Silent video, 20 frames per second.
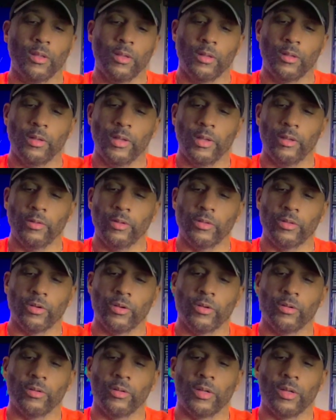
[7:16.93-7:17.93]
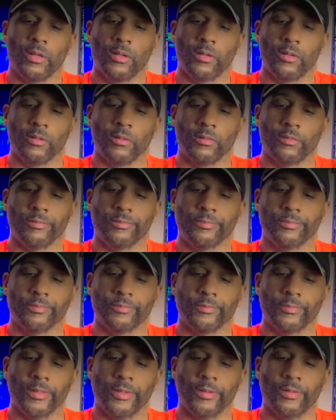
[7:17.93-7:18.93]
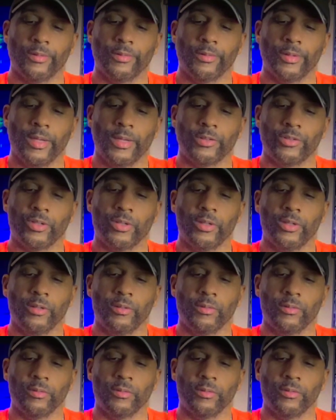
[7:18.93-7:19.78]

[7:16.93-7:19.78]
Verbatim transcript: Now the third color, well, actually